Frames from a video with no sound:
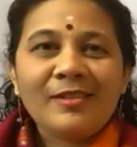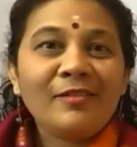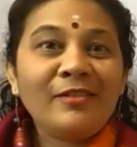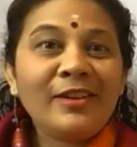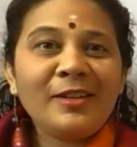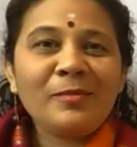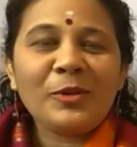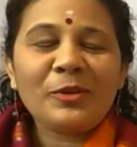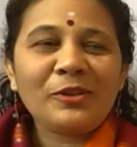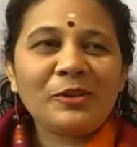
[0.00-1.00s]
Very
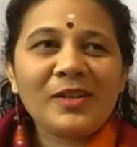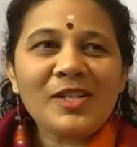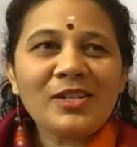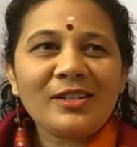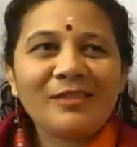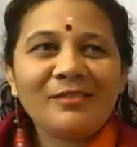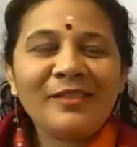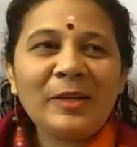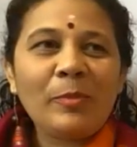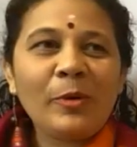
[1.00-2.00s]
beautiful question.
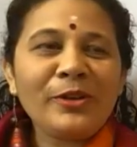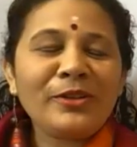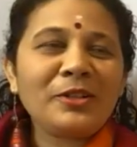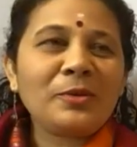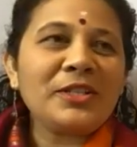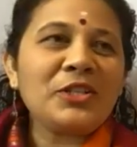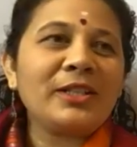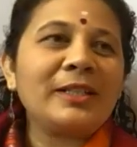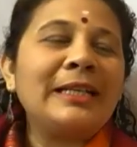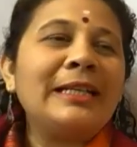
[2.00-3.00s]
Very poignant
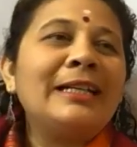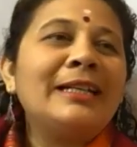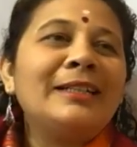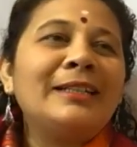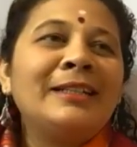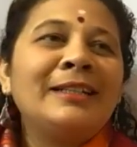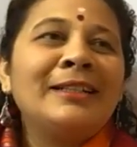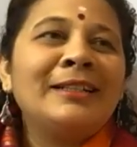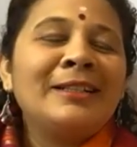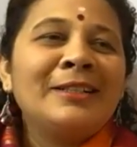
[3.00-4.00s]
question.
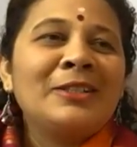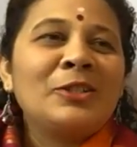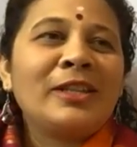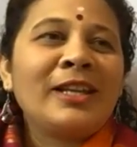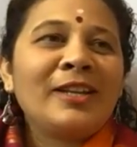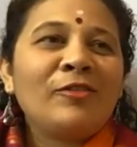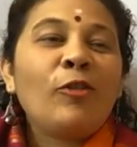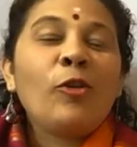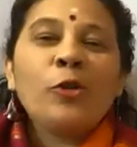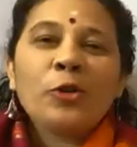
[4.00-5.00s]
So there are
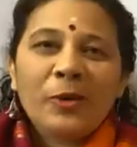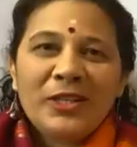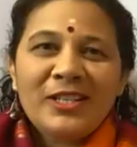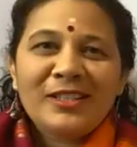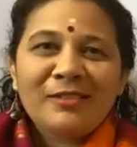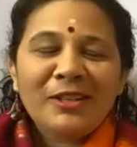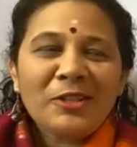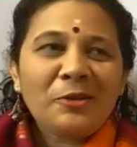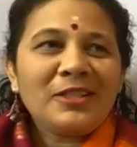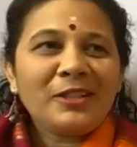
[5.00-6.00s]
4 questions in one
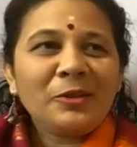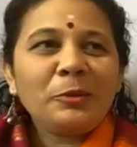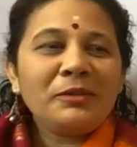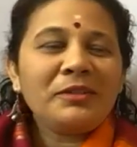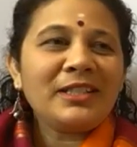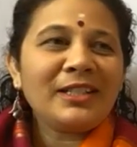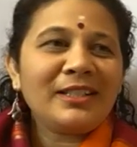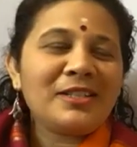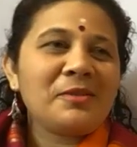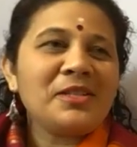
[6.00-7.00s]
question. Whoever sent
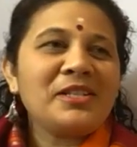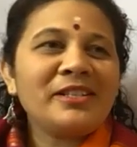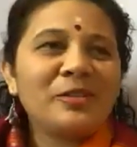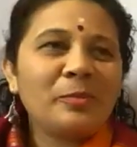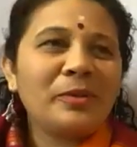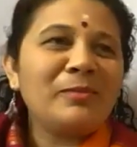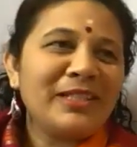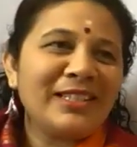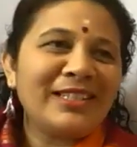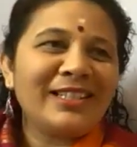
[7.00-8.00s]
this question is supremely
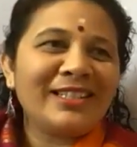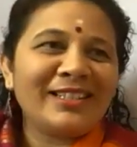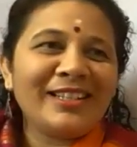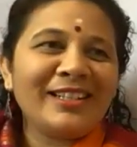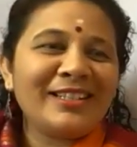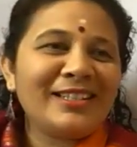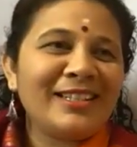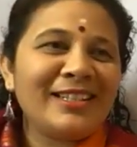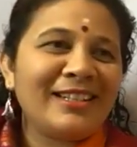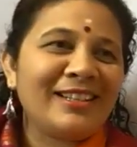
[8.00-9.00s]
intelligent.
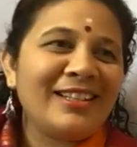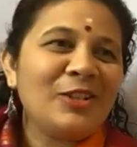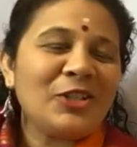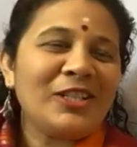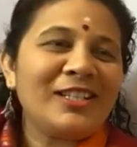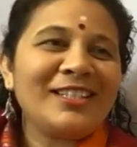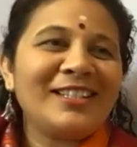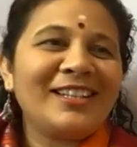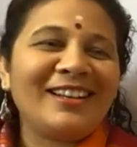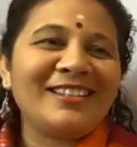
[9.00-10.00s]
He or she doesn't need
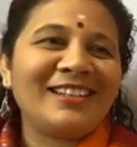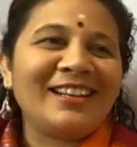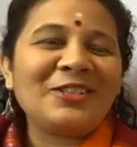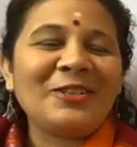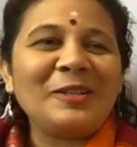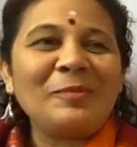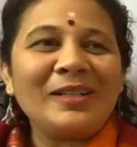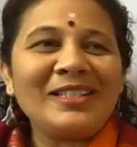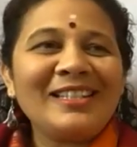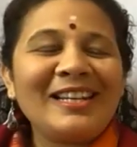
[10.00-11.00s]
an answer actually,
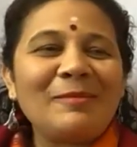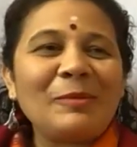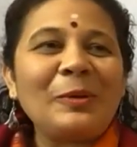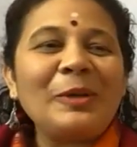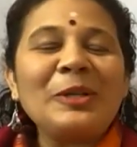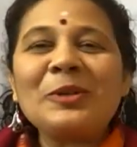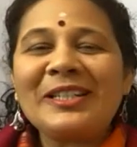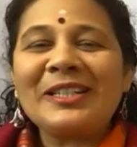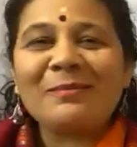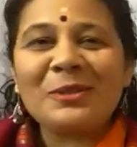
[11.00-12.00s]
but still I'm going to
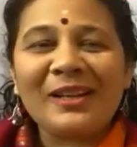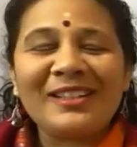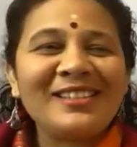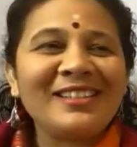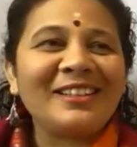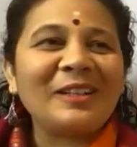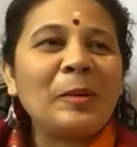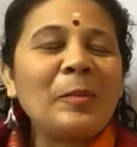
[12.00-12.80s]
attempt to answer it.